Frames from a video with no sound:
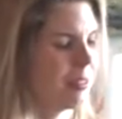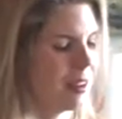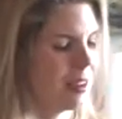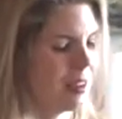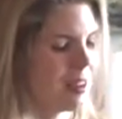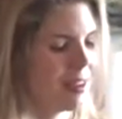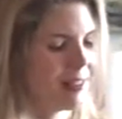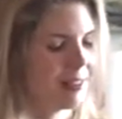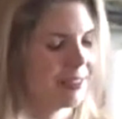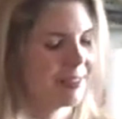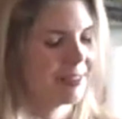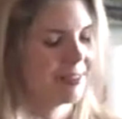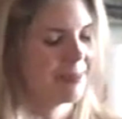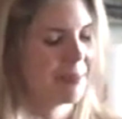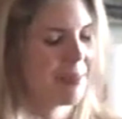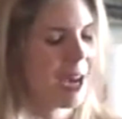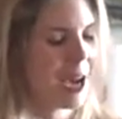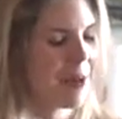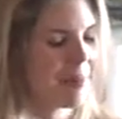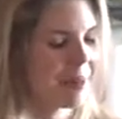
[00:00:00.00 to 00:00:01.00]
Oh,
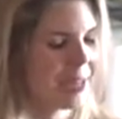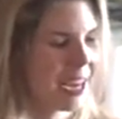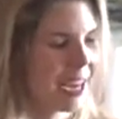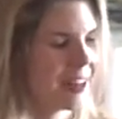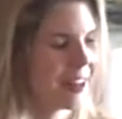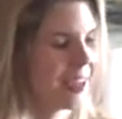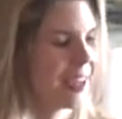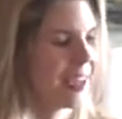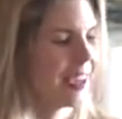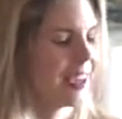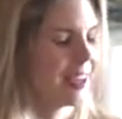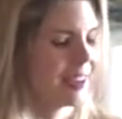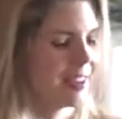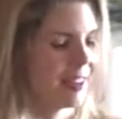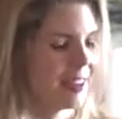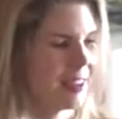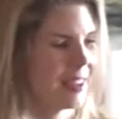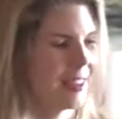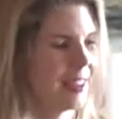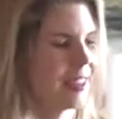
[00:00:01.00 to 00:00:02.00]
popping out
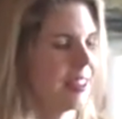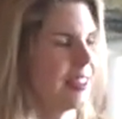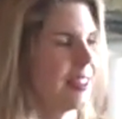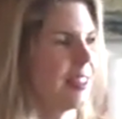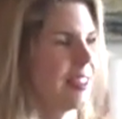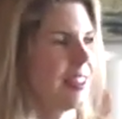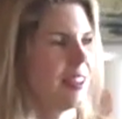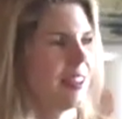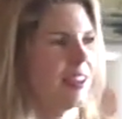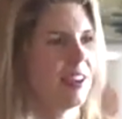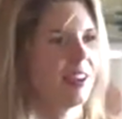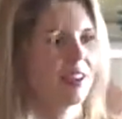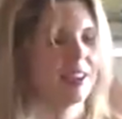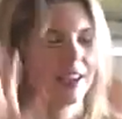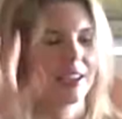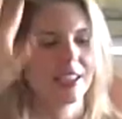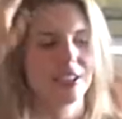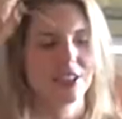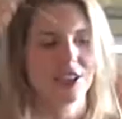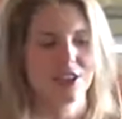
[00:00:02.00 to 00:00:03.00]
again. All
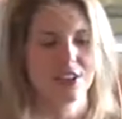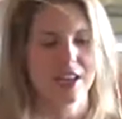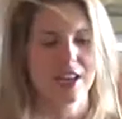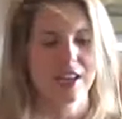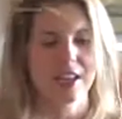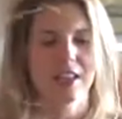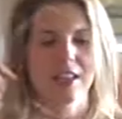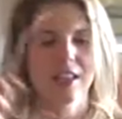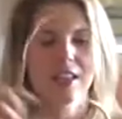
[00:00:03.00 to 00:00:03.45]
right, last try.